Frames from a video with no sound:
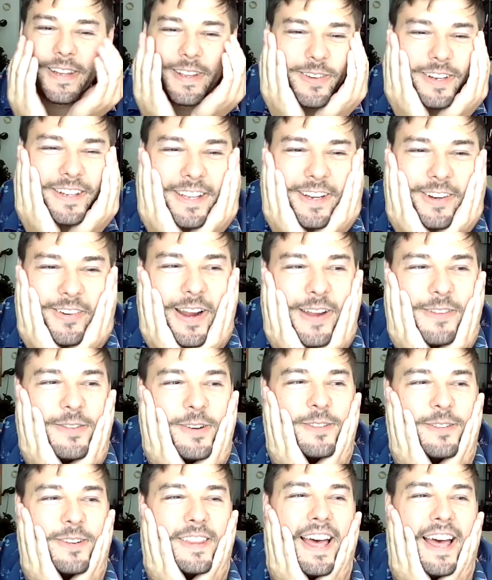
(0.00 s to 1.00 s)
really grateful
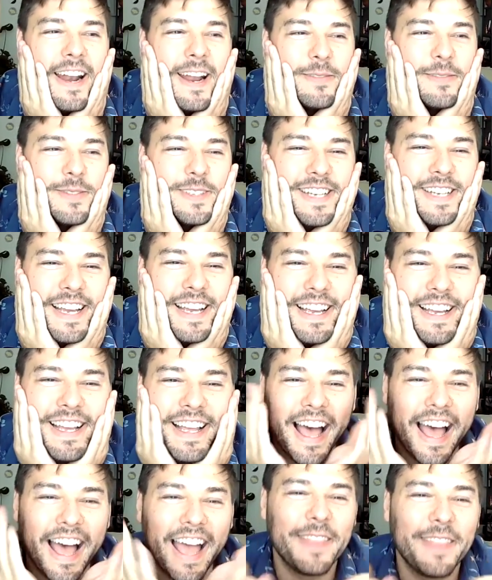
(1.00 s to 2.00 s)
for that, MJ.
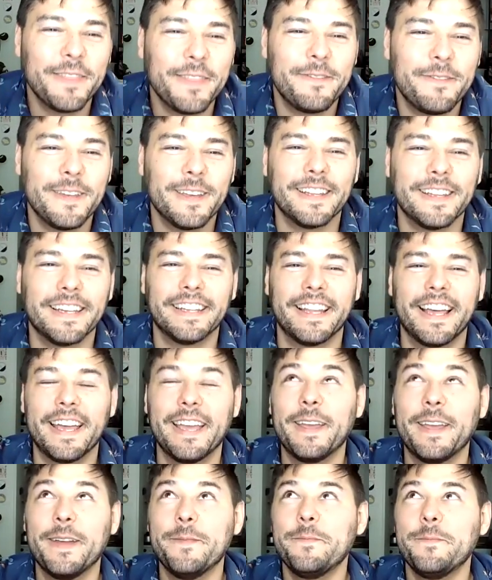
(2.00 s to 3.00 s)
I had the feeling
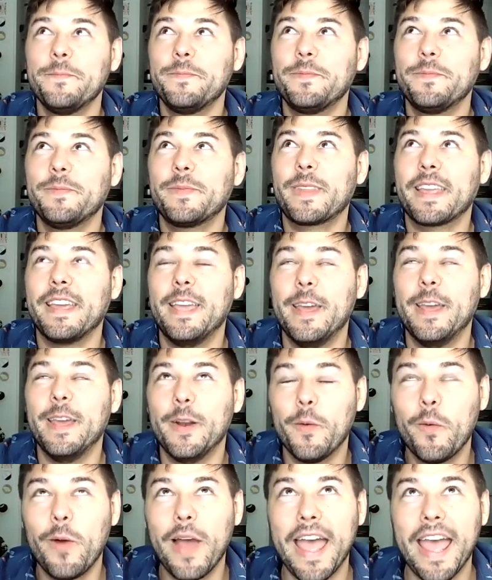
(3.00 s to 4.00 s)
like, in a
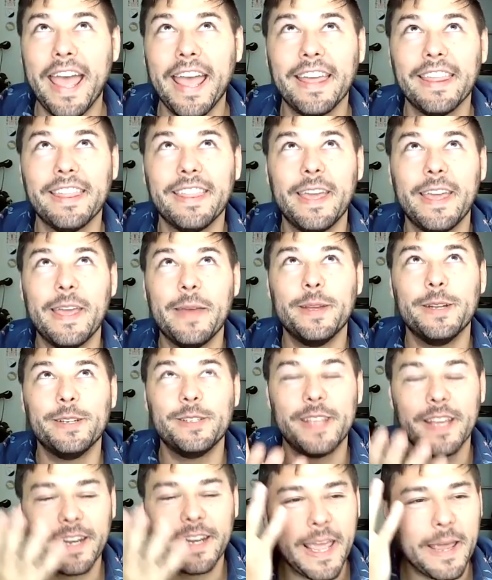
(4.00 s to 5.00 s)
way, the image
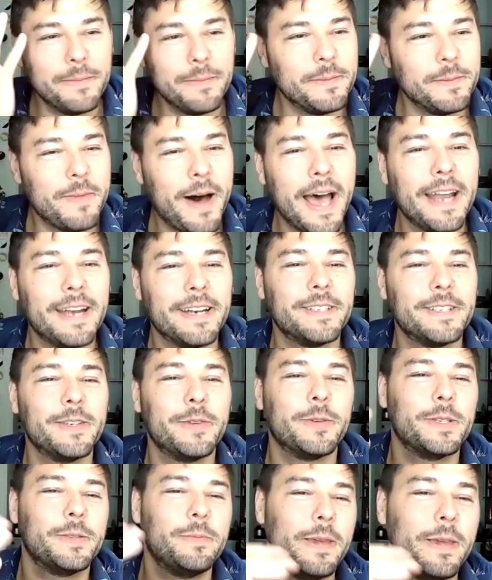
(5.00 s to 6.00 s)
that came to mind as you
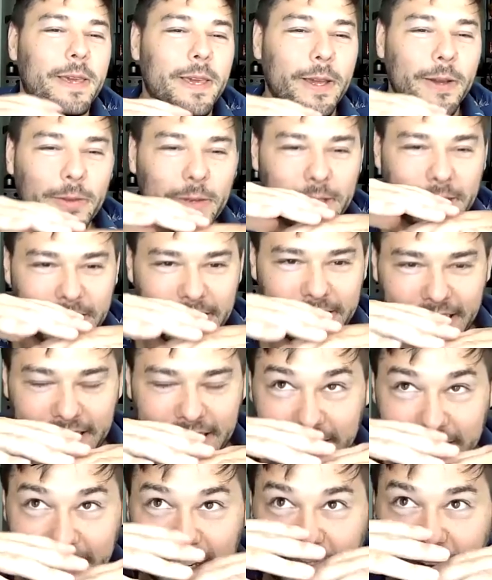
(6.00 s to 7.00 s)
were speaking was this
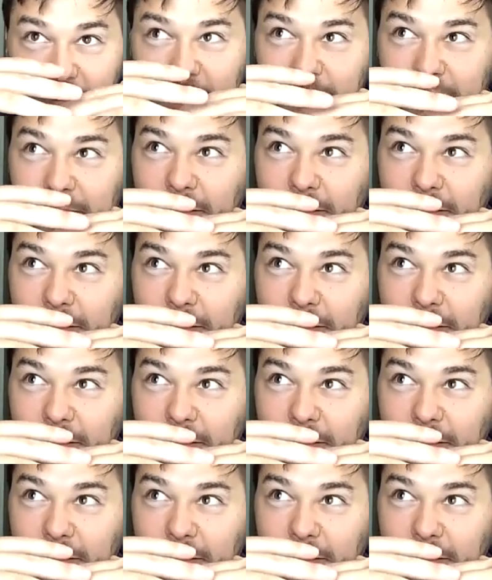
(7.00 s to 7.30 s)
idea of